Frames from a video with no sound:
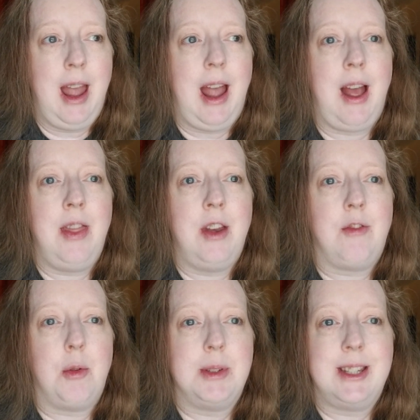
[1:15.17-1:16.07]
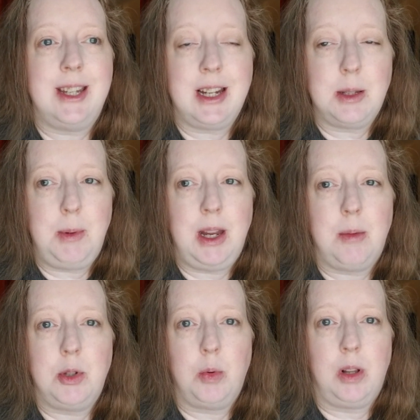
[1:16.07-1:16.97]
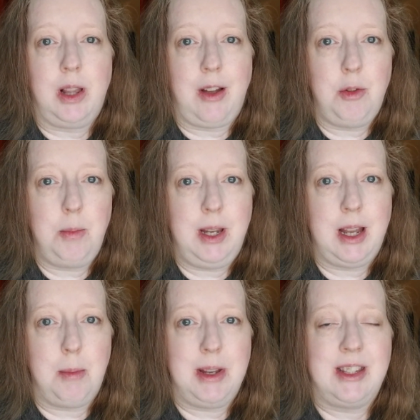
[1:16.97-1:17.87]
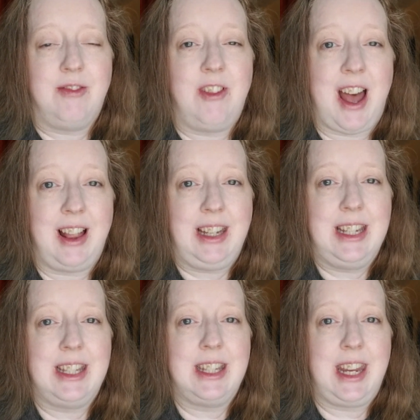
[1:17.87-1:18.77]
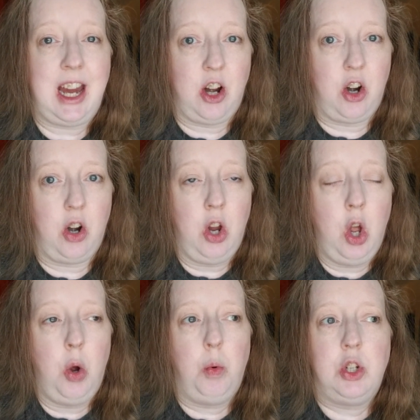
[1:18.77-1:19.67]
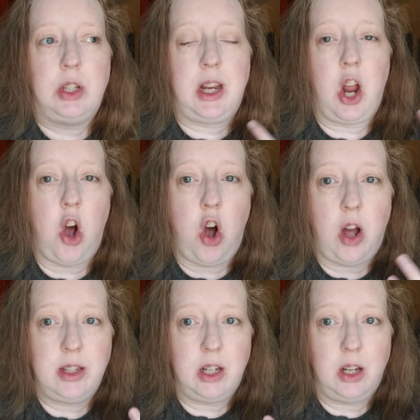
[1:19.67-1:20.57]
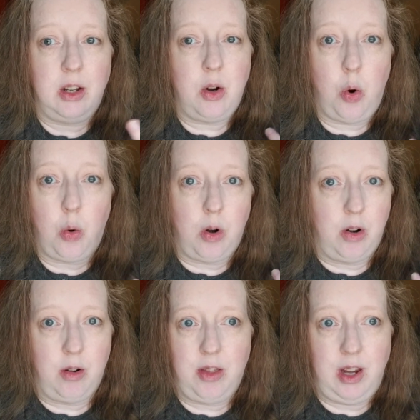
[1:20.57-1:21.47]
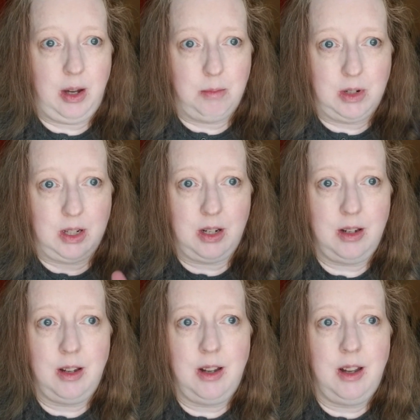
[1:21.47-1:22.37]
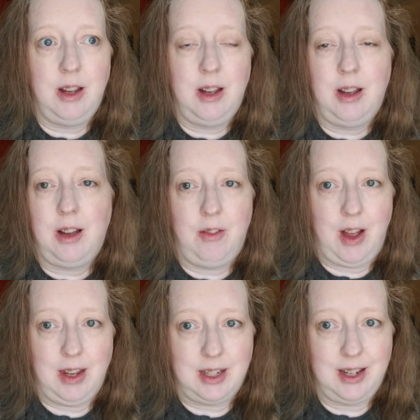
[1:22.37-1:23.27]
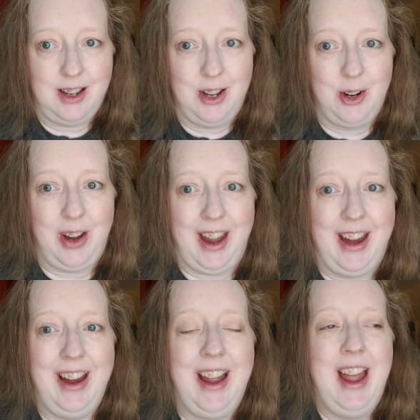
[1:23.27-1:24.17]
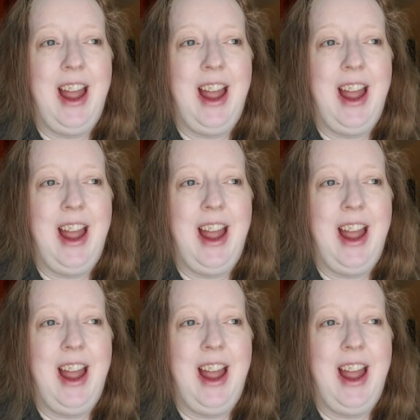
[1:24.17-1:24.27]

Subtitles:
And then from 6 p.m. to 11 p.m. is Valley Scare, which is a haunted, horror-themed event, okay?